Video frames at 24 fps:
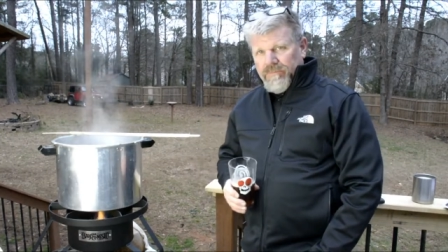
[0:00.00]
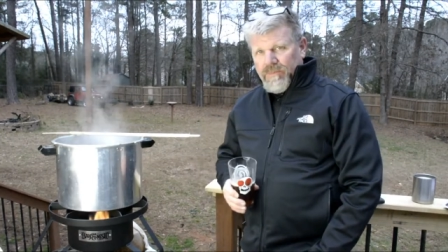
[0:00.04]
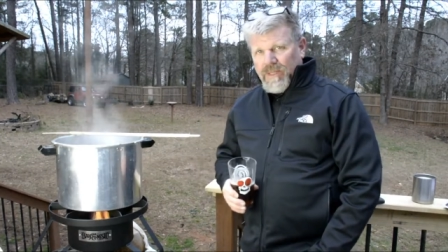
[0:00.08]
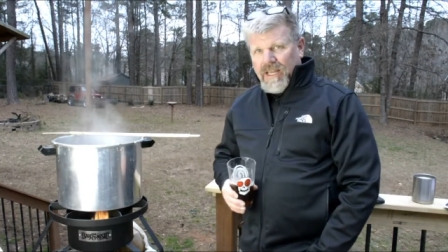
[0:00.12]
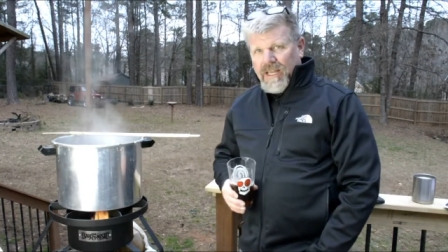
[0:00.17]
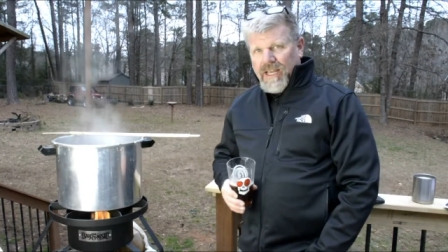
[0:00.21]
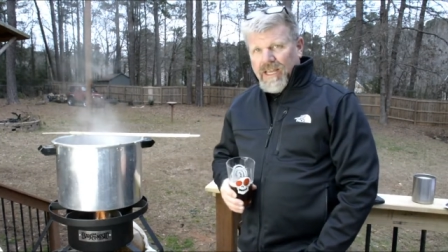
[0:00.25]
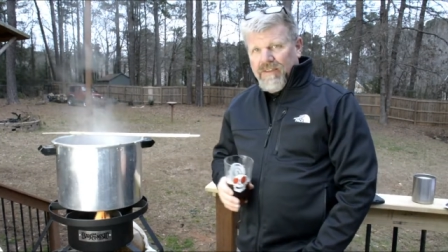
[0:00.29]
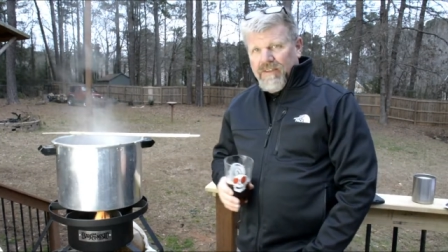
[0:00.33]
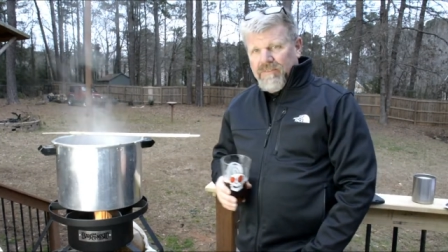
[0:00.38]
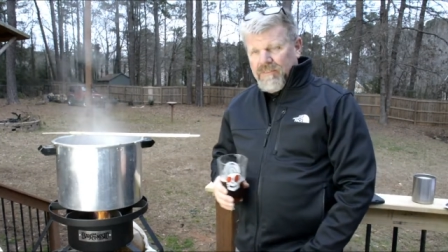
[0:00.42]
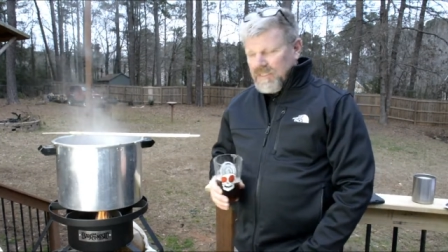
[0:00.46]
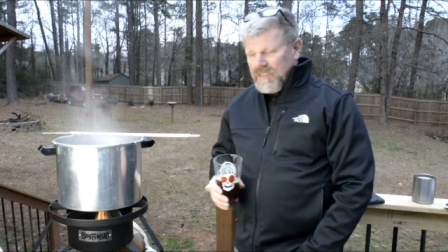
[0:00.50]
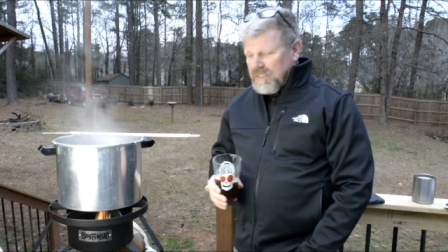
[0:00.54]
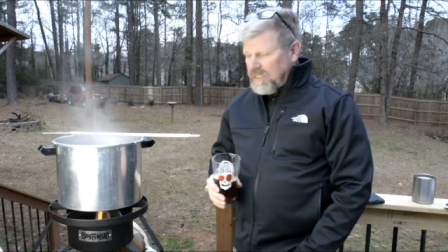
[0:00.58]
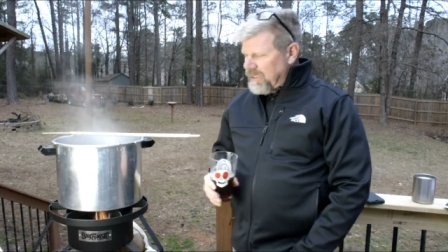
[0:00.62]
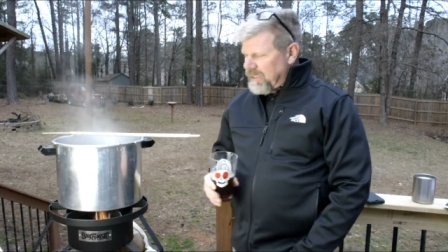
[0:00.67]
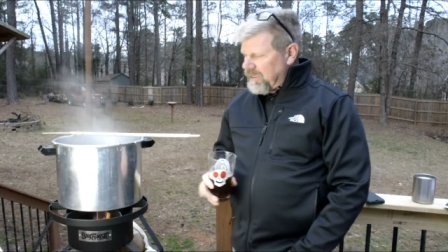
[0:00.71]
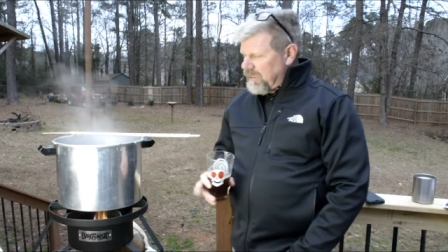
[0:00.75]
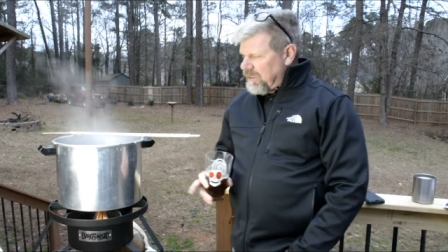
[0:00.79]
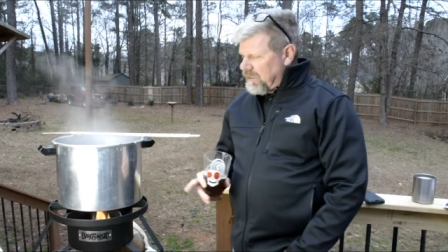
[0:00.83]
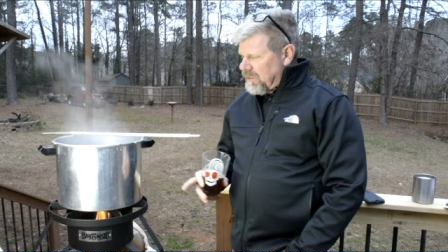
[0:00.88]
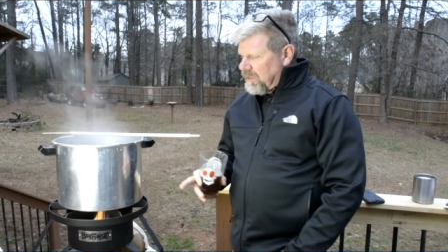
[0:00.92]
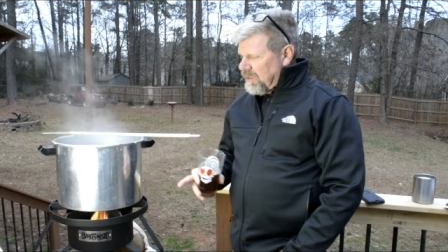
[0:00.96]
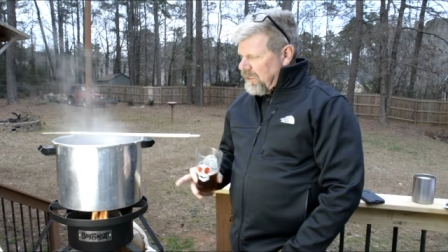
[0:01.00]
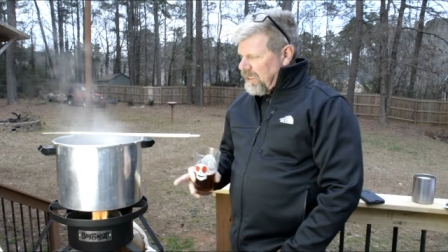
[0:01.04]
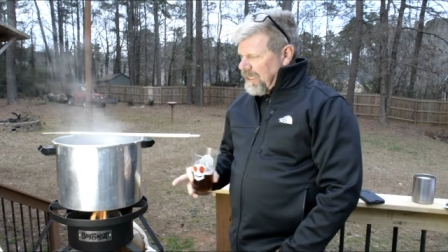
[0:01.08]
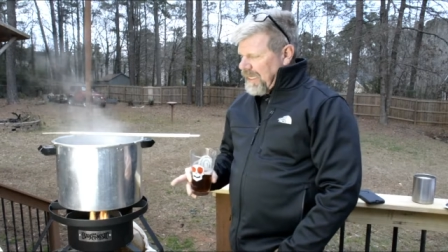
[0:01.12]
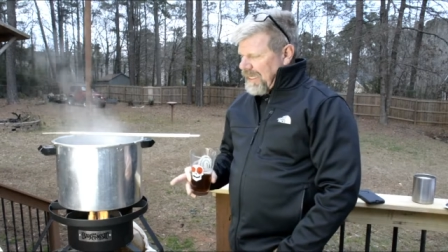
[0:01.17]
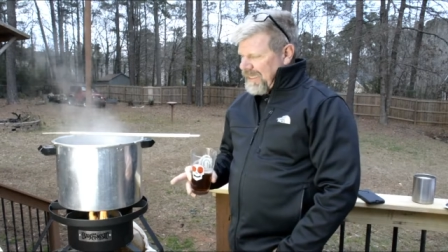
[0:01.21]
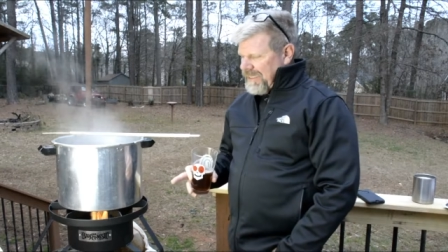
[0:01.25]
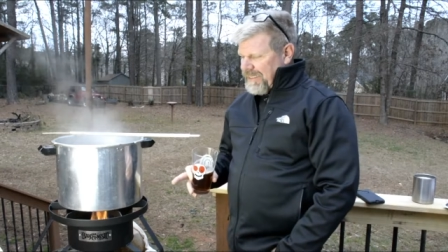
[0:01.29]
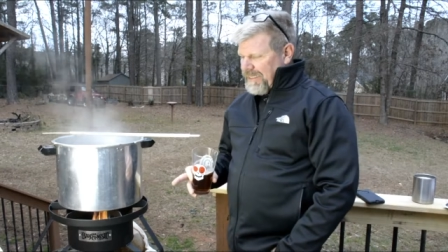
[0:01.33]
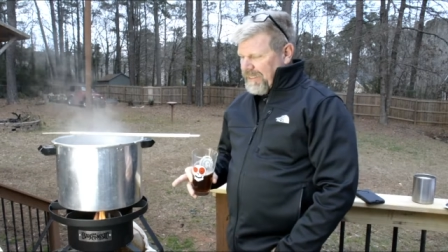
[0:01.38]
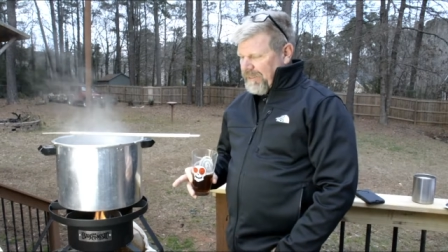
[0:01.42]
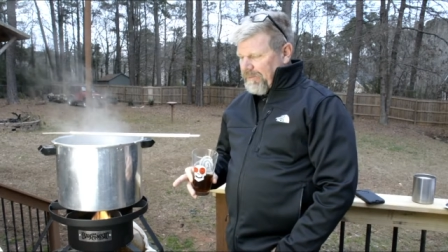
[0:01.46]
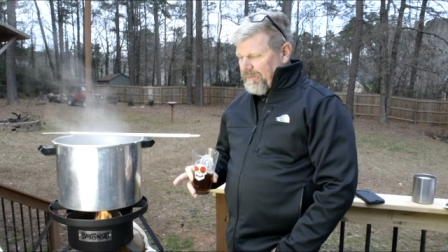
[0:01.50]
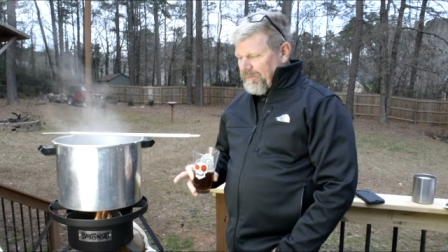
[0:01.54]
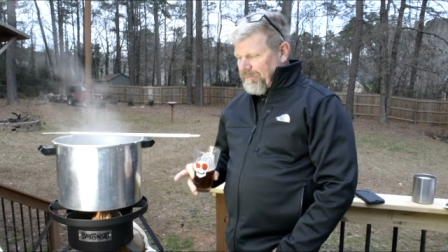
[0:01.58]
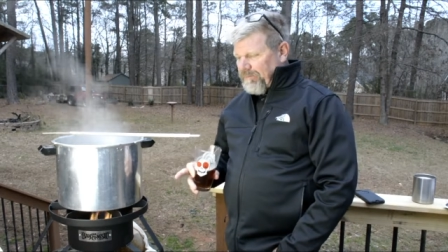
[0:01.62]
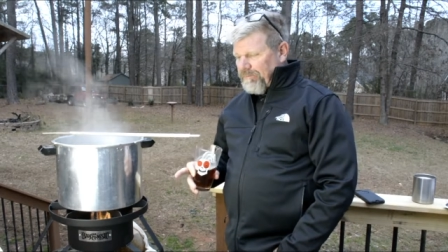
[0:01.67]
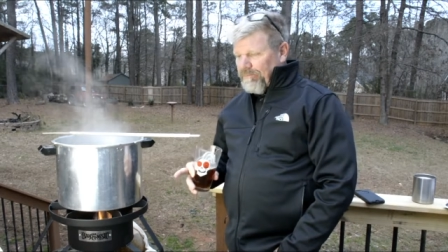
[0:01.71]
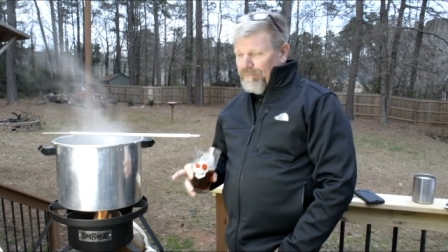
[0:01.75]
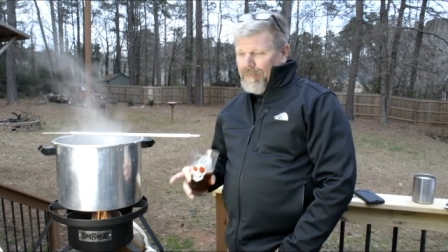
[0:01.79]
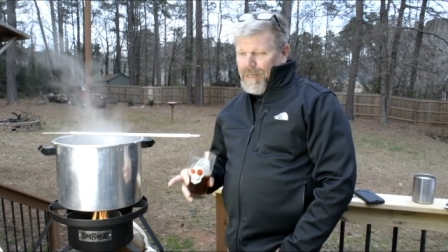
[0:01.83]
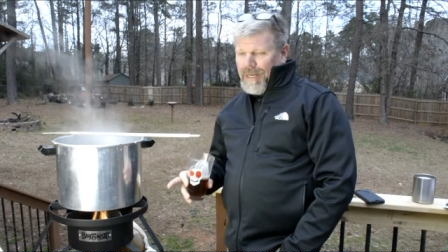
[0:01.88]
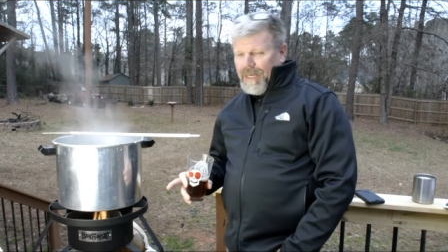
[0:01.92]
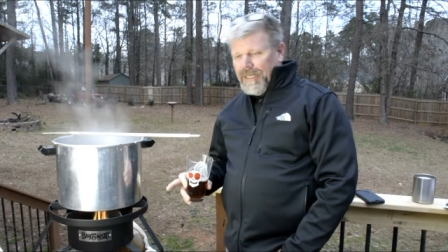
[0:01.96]
I have to say this classic
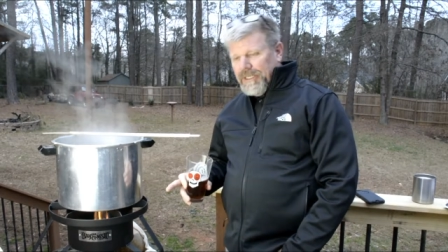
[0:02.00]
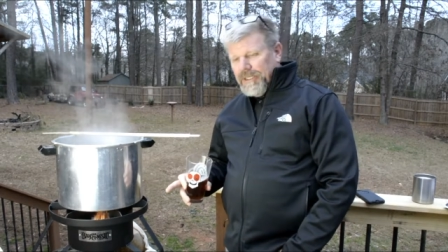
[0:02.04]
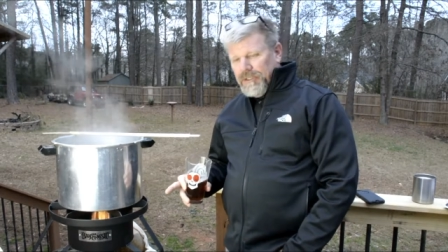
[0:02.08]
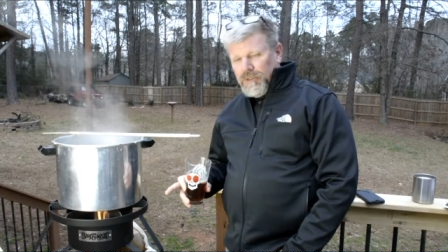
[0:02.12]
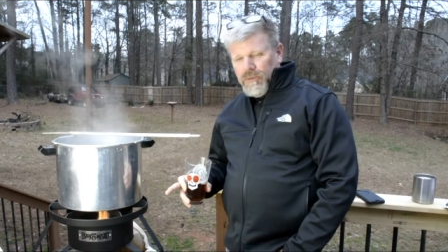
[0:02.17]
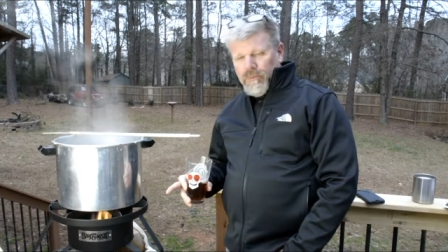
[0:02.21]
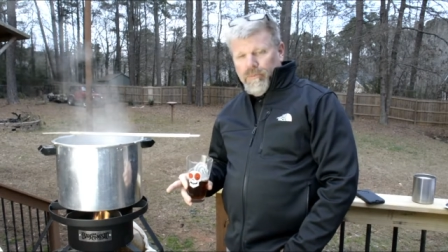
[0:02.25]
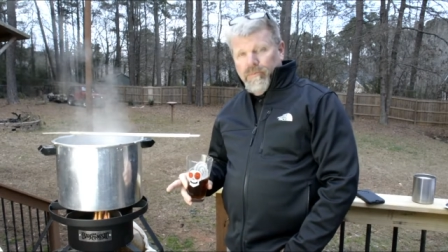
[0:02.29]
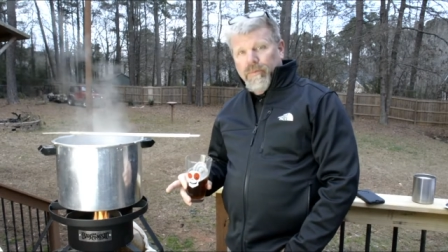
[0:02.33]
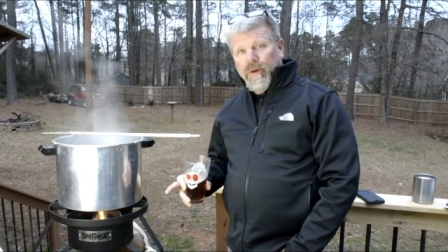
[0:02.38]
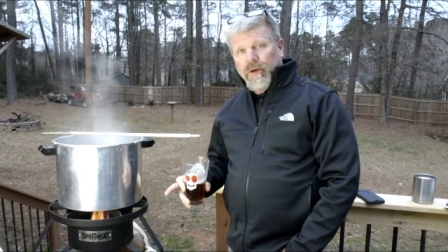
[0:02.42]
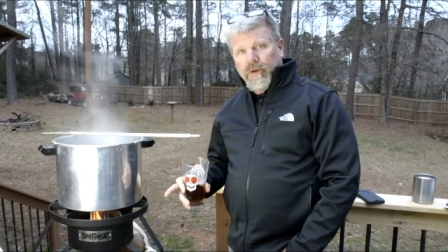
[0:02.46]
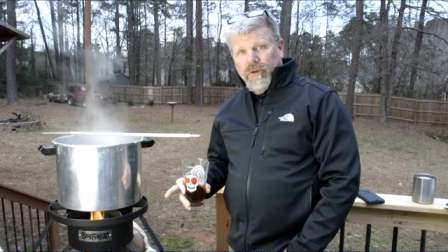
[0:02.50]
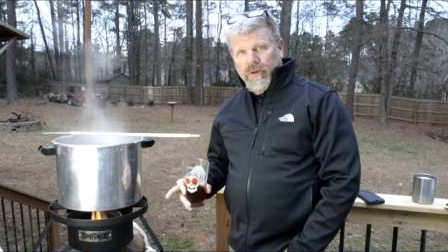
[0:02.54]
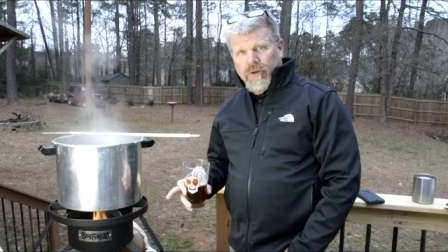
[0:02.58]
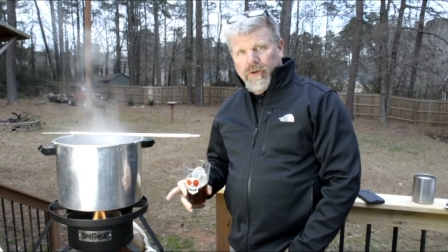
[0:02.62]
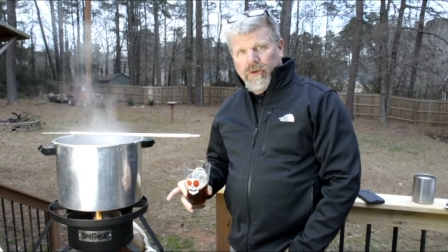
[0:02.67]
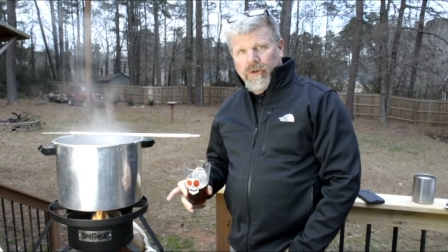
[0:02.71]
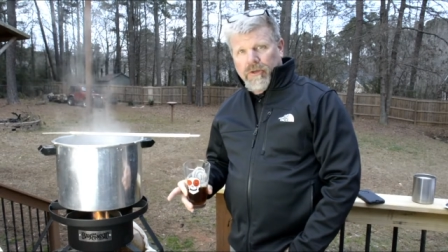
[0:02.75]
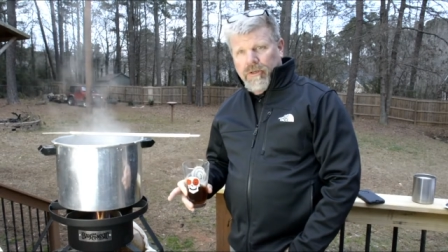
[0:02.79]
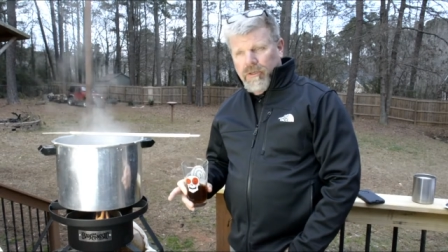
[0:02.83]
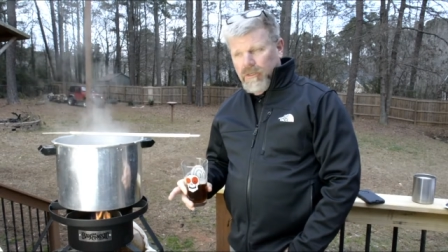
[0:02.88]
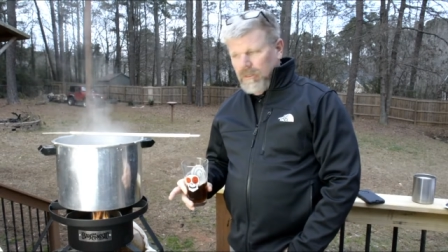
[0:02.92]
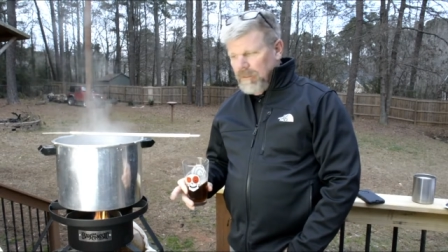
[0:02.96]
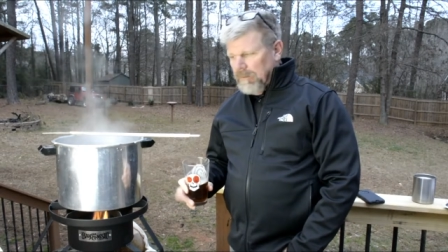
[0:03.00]
Bayou burner